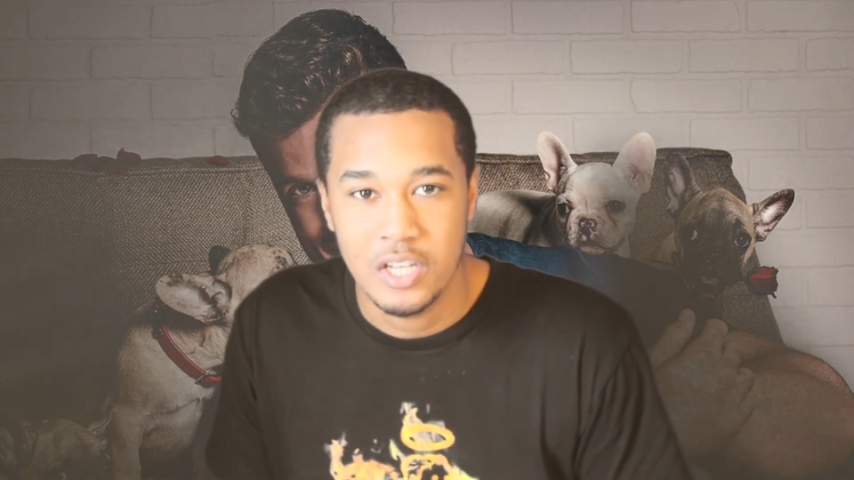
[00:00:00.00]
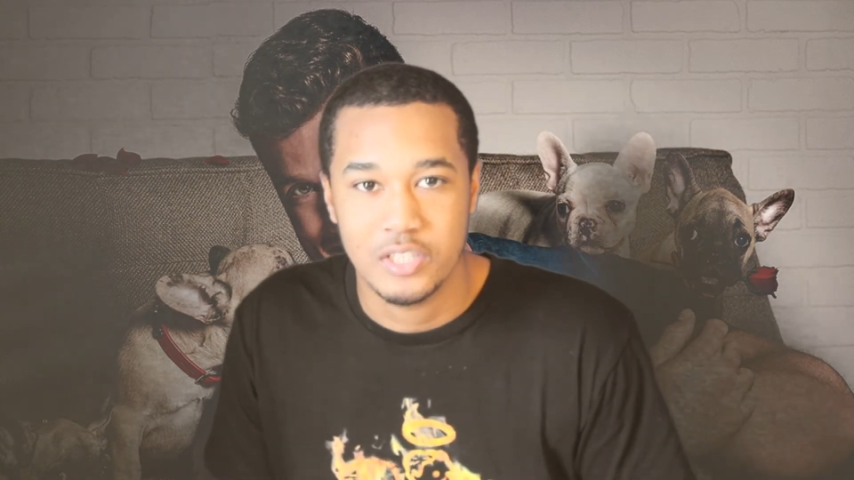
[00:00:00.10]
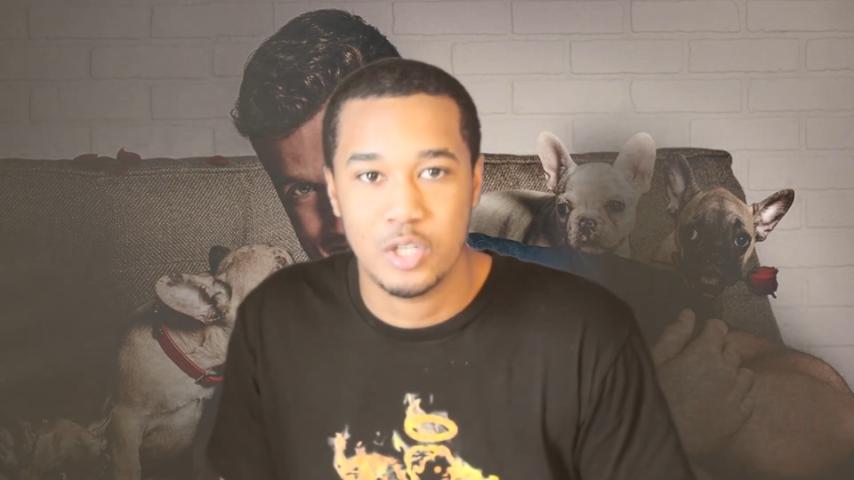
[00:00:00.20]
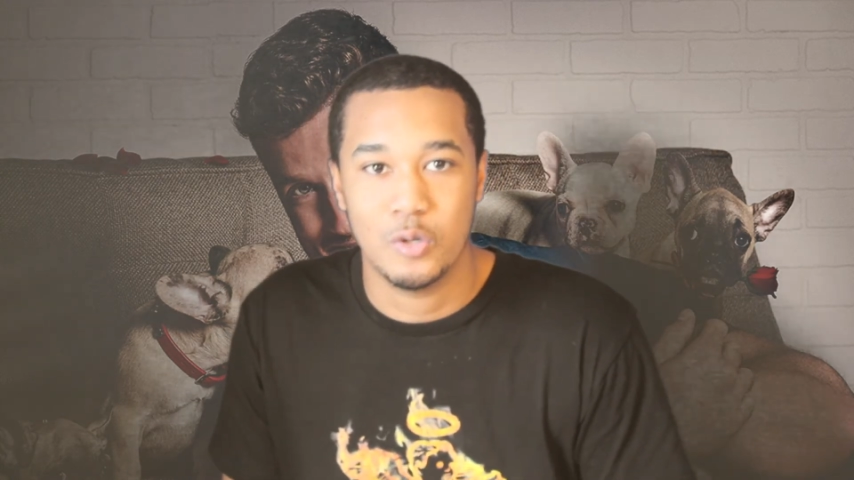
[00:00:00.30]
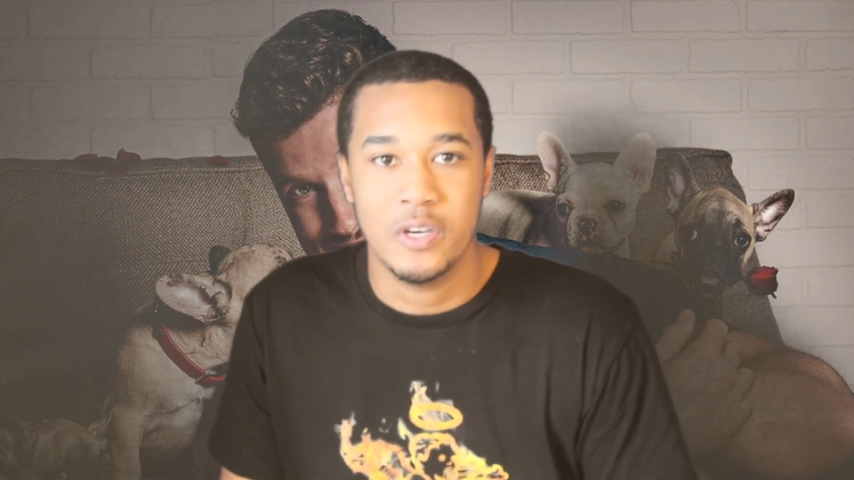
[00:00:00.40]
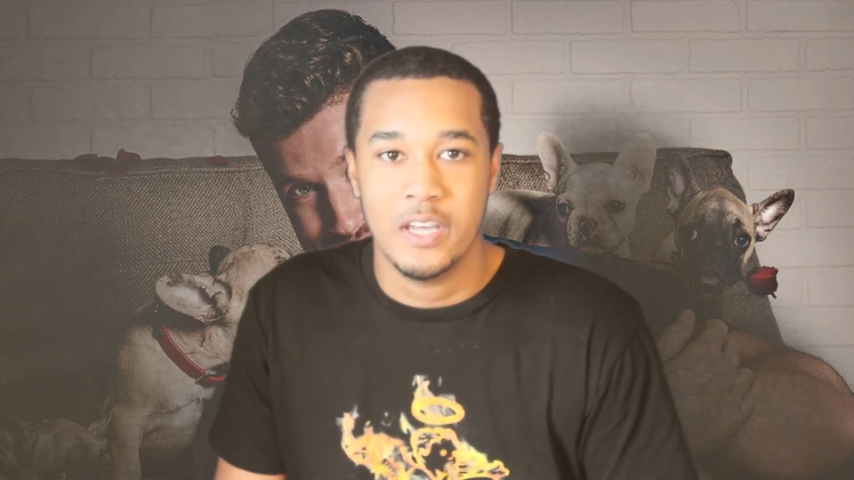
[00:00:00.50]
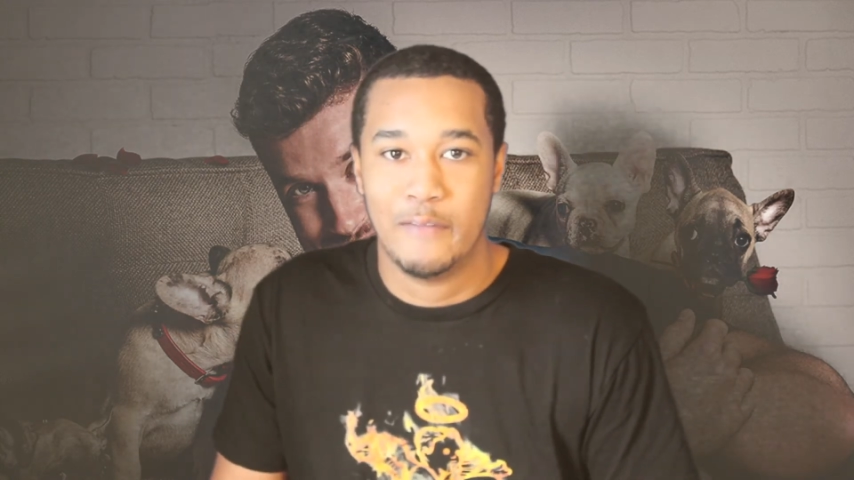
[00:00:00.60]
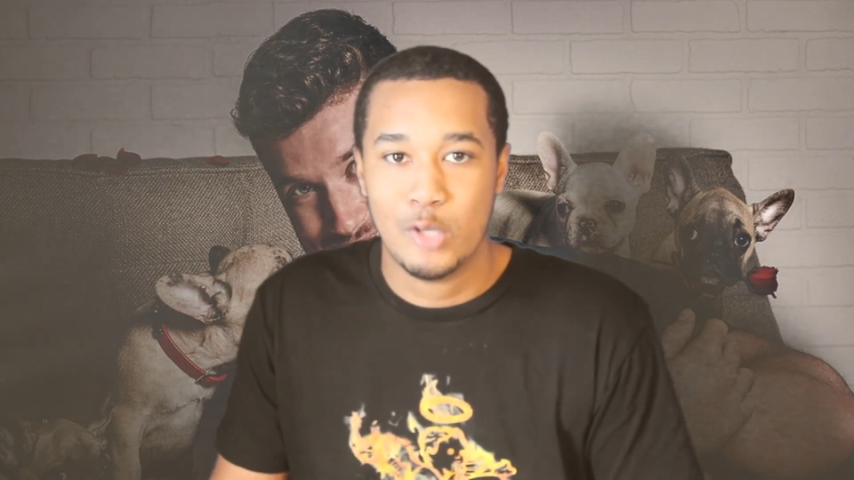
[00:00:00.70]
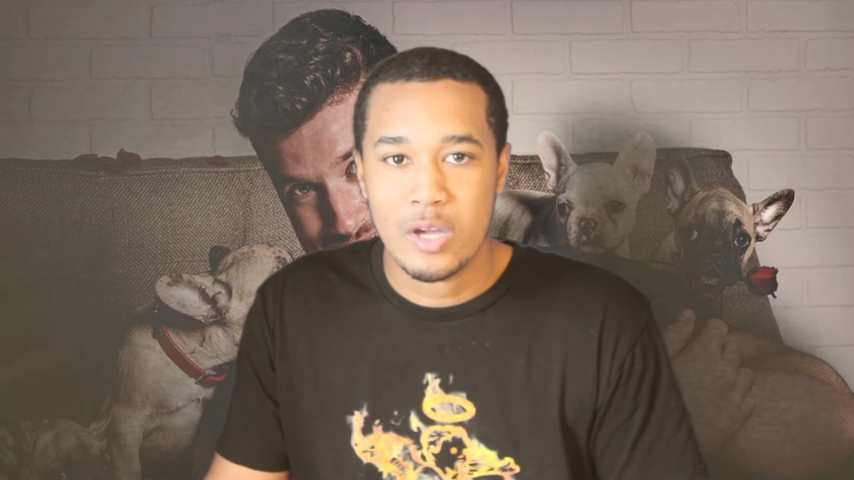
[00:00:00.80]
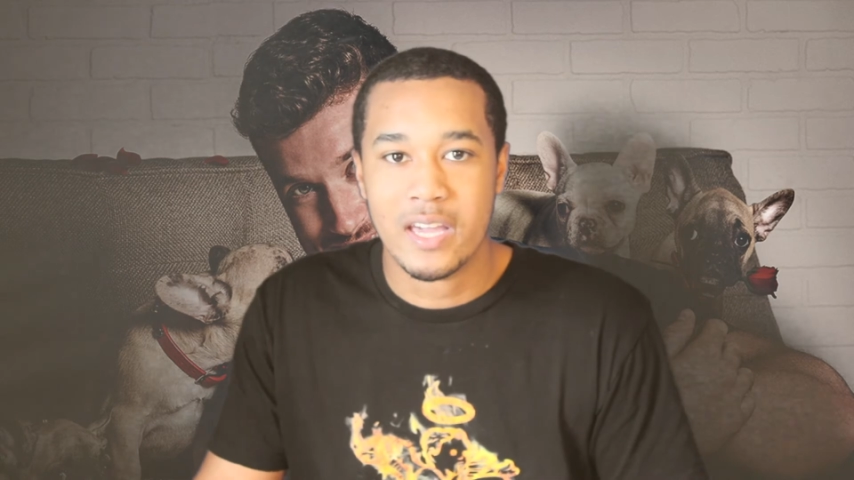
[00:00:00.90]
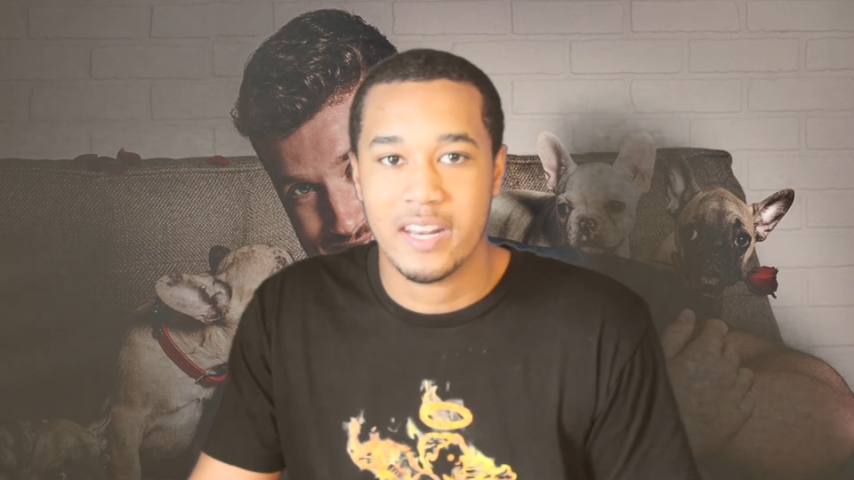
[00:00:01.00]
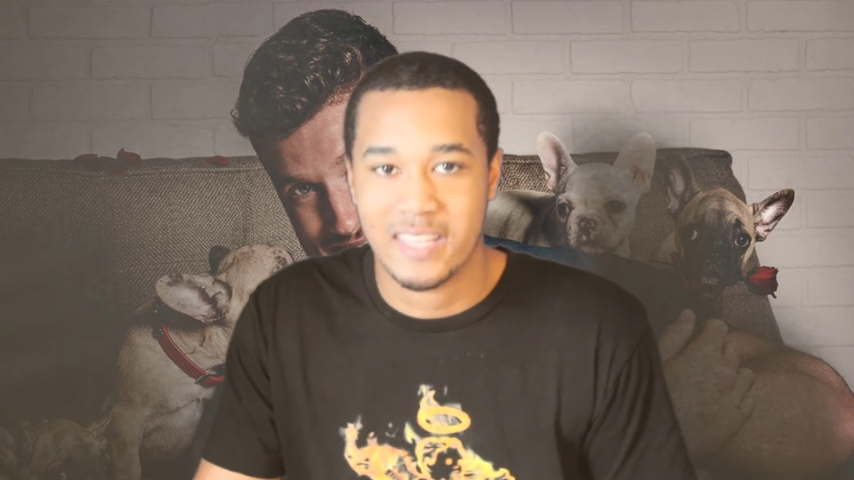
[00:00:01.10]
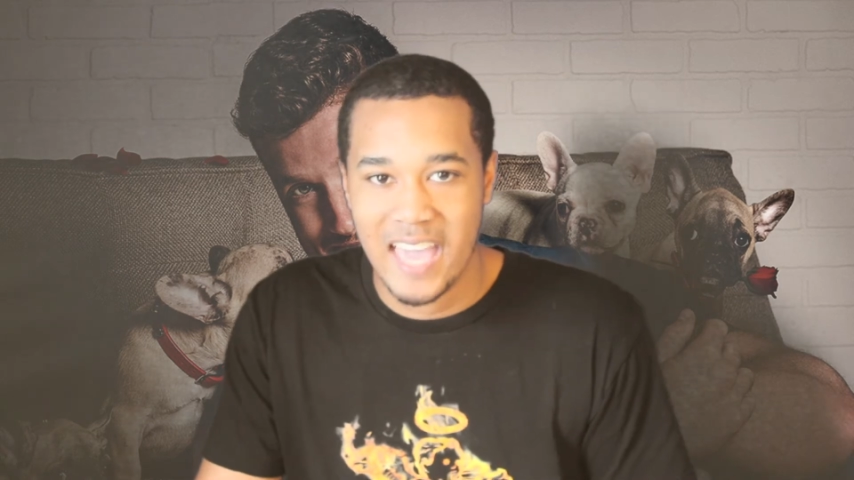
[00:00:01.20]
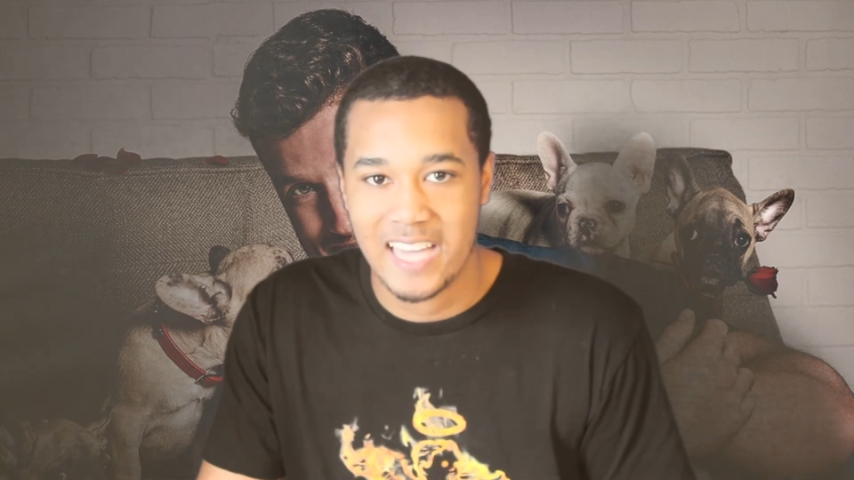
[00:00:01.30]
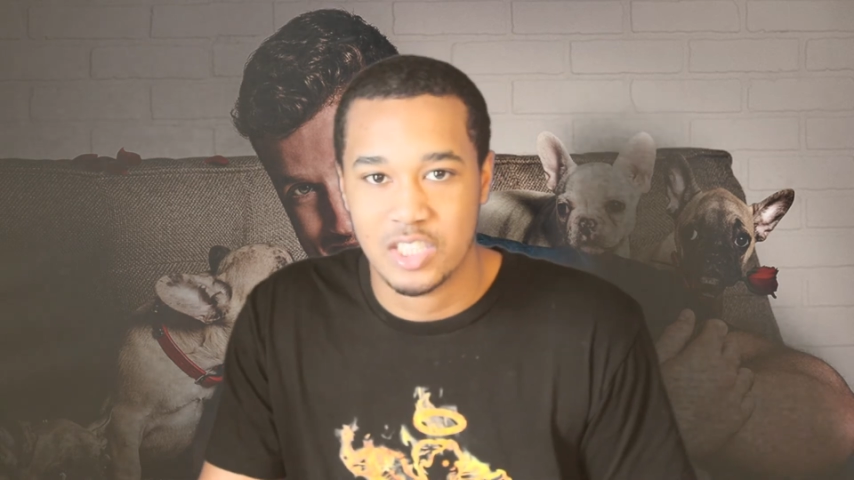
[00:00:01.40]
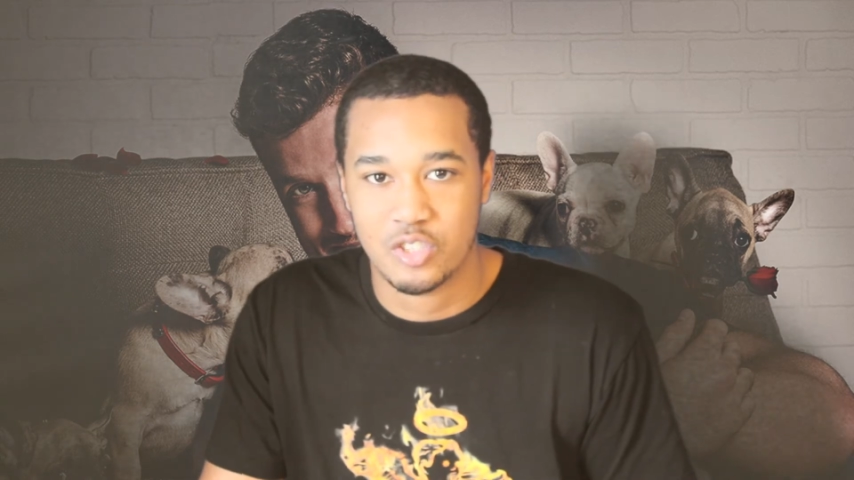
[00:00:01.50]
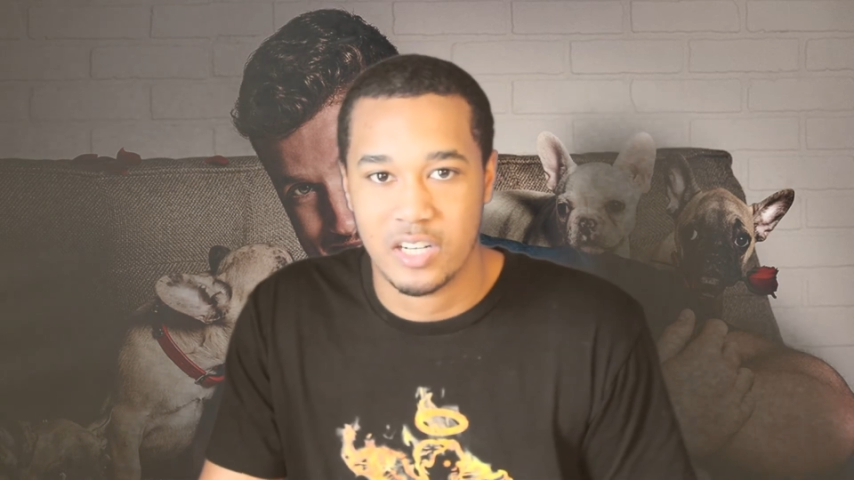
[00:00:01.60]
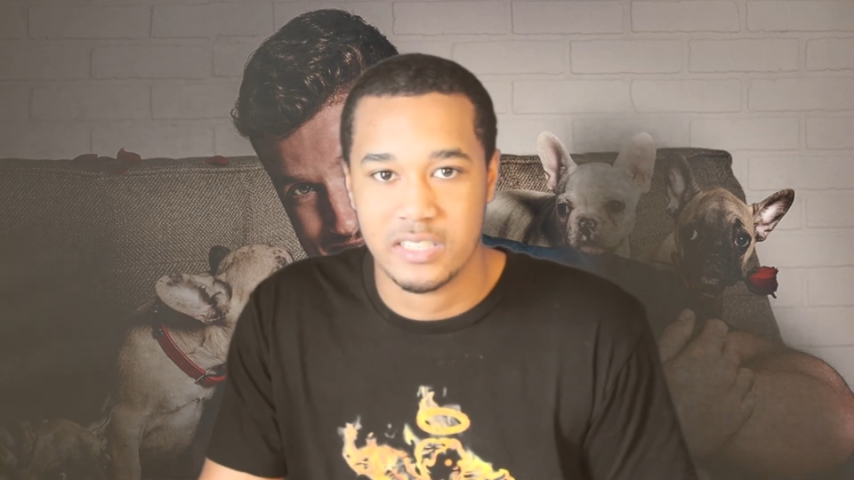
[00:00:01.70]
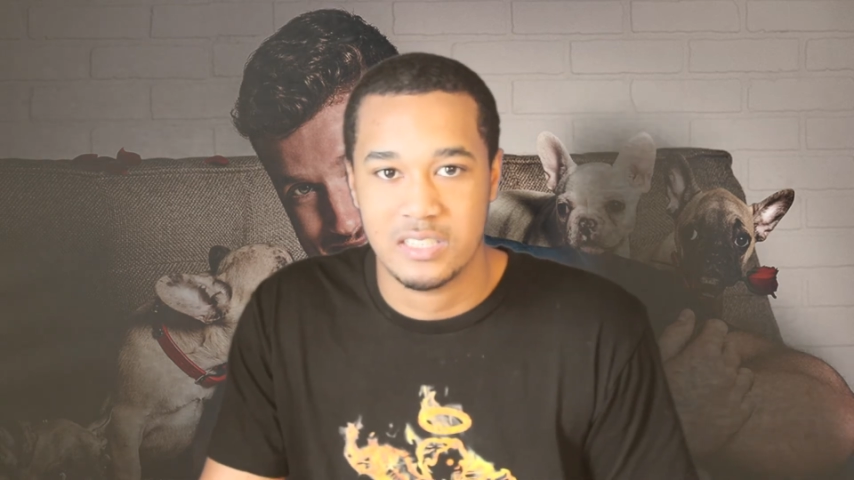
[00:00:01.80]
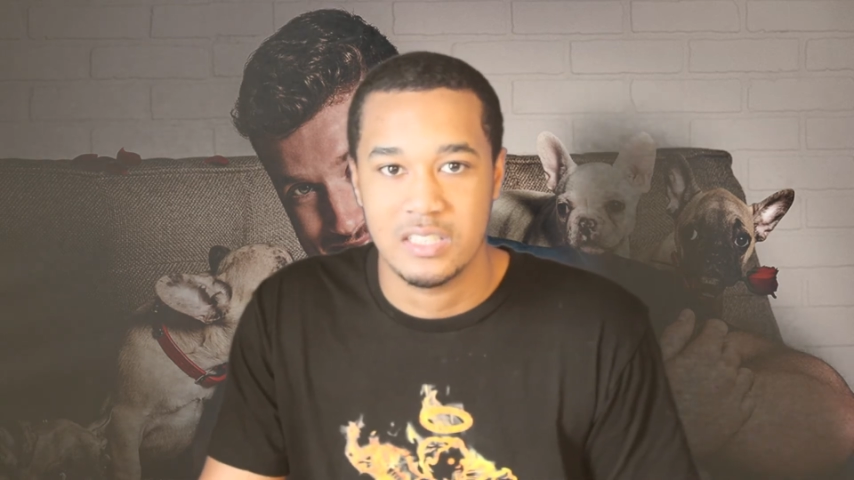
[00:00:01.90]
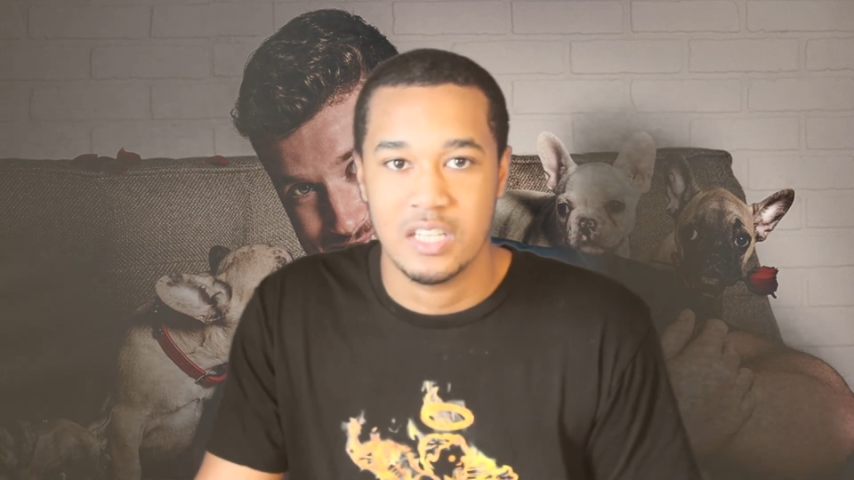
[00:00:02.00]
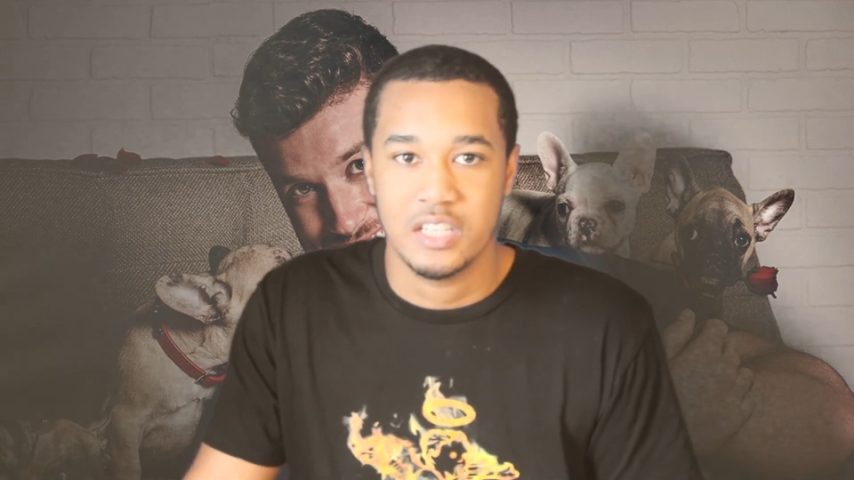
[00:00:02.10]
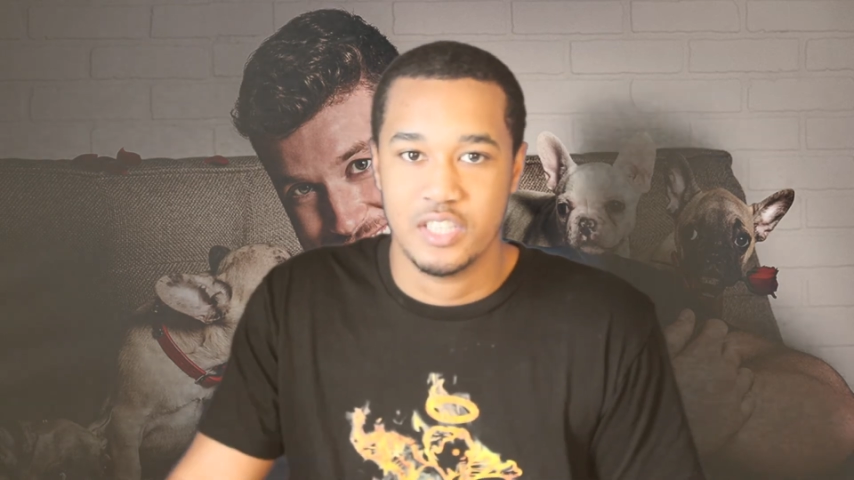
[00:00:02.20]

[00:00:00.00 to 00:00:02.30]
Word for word: So if you can get a cat's trust,